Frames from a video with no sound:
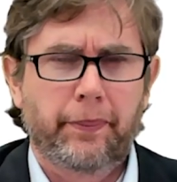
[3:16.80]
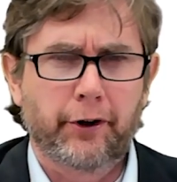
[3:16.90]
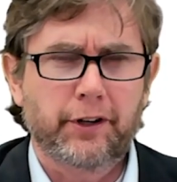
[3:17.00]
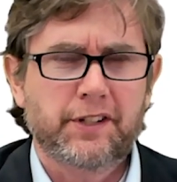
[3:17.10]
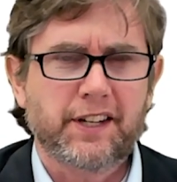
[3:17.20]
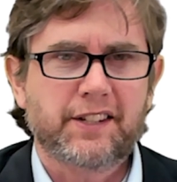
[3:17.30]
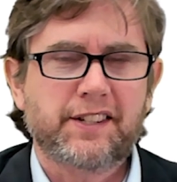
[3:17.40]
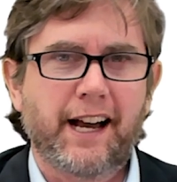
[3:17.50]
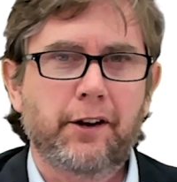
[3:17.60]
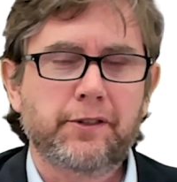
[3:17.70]

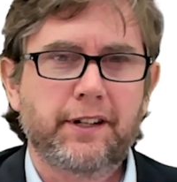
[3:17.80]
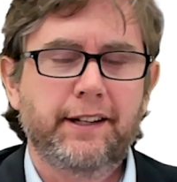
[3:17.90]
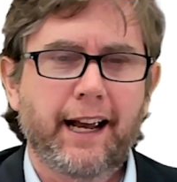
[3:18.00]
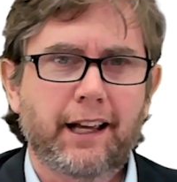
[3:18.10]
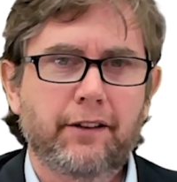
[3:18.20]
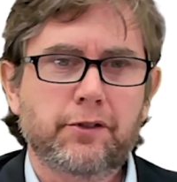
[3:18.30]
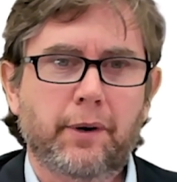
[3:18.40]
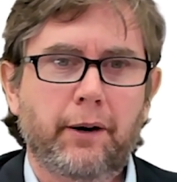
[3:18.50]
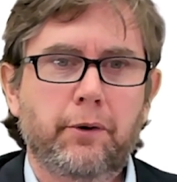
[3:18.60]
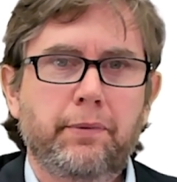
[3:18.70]
36,000 negative is
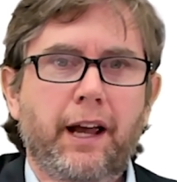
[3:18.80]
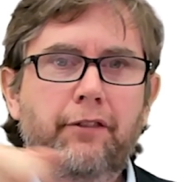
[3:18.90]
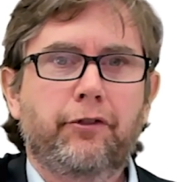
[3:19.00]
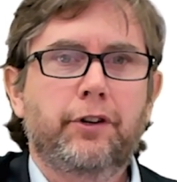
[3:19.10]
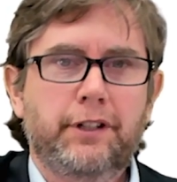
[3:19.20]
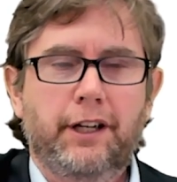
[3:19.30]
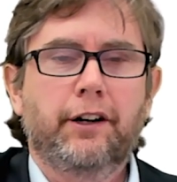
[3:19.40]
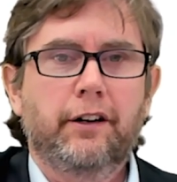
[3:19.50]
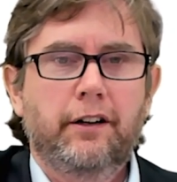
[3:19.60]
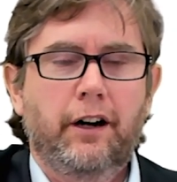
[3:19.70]
what I would pay for a
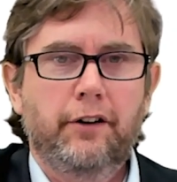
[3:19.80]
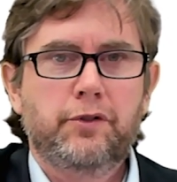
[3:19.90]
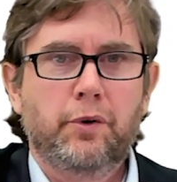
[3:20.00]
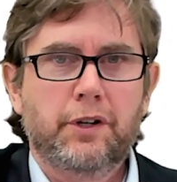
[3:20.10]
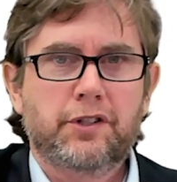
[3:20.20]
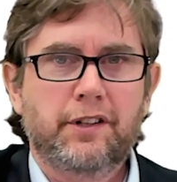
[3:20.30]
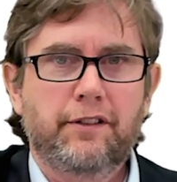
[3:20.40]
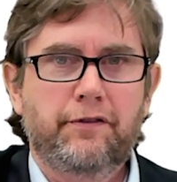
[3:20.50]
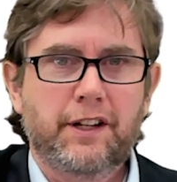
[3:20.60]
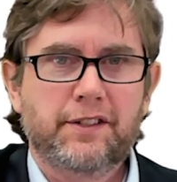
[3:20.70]
year of tuition
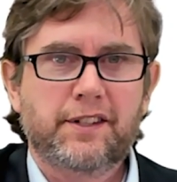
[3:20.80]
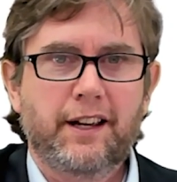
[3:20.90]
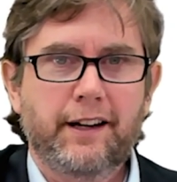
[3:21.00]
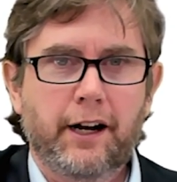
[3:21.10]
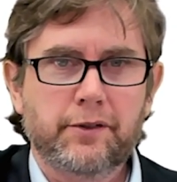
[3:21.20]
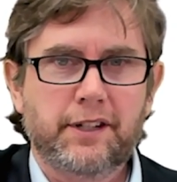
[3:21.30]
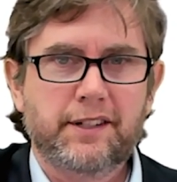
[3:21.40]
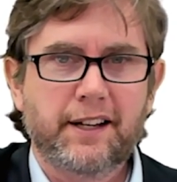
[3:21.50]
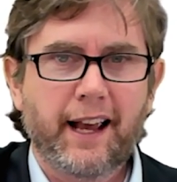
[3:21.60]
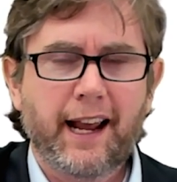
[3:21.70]
and fees and housing
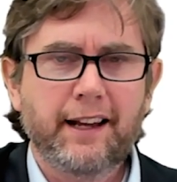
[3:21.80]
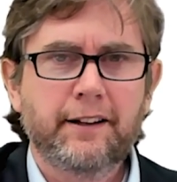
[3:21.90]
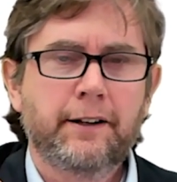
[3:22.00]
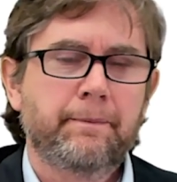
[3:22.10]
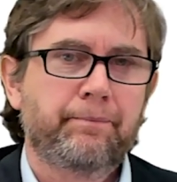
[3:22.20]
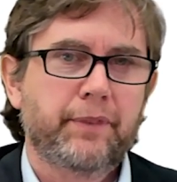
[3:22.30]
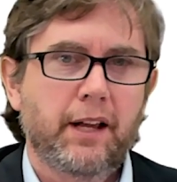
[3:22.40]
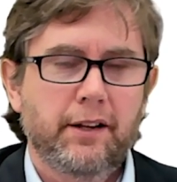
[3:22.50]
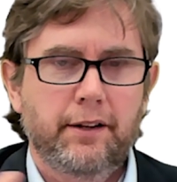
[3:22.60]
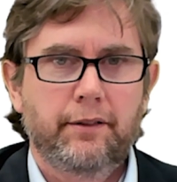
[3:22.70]
today.
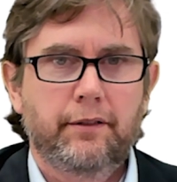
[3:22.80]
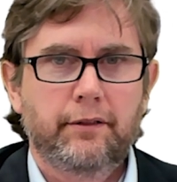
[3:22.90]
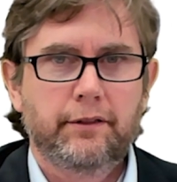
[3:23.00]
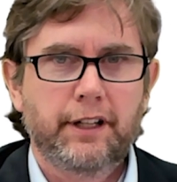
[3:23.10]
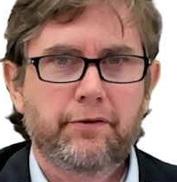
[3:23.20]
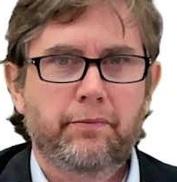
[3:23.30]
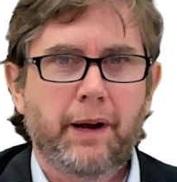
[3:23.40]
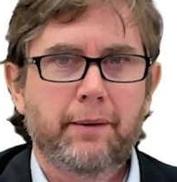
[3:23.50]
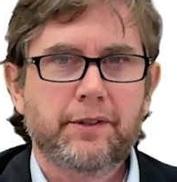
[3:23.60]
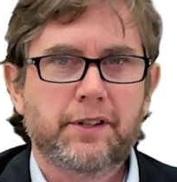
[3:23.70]
Leave
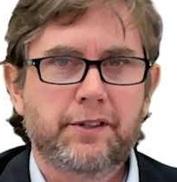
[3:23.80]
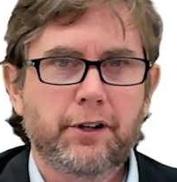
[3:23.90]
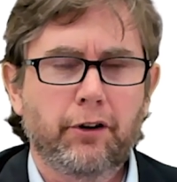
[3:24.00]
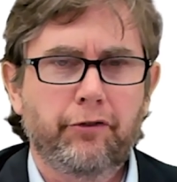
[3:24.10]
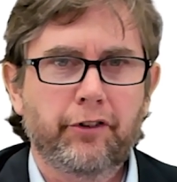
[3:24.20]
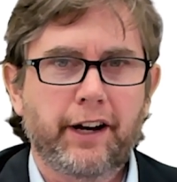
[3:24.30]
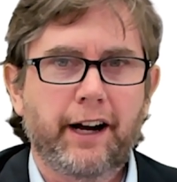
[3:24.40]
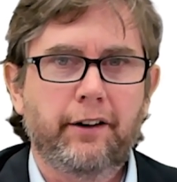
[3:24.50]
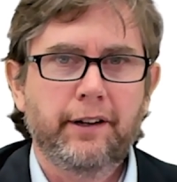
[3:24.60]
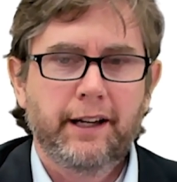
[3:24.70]
payments at 0 for
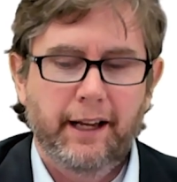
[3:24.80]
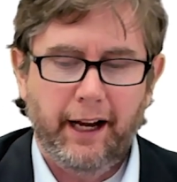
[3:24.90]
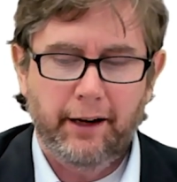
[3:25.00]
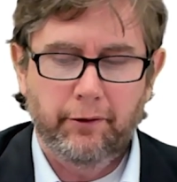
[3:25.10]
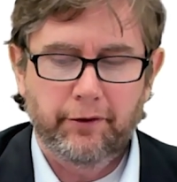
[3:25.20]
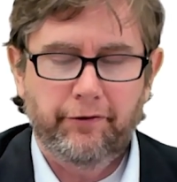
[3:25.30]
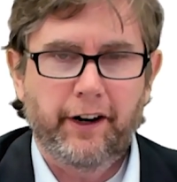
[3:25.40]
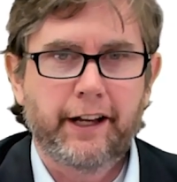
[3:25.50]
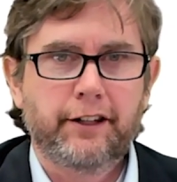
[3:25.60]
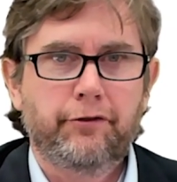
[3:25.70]
now, and
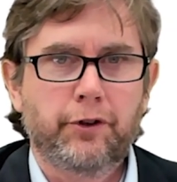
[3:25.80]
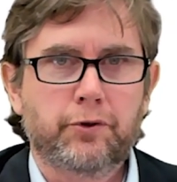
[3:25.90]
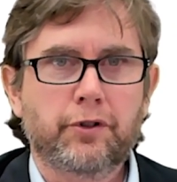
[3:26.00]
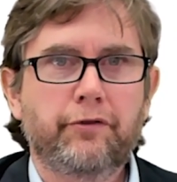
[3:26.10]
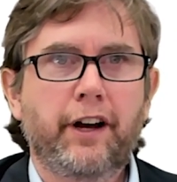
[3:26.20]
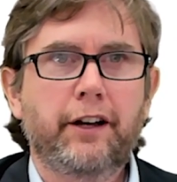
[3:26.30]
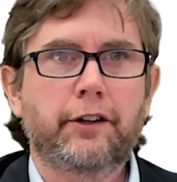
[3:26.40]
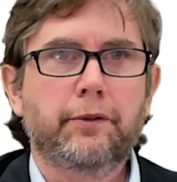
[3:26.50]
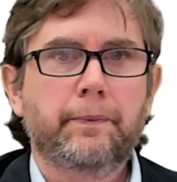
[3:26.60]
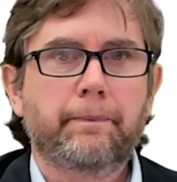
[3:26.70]
find the future value.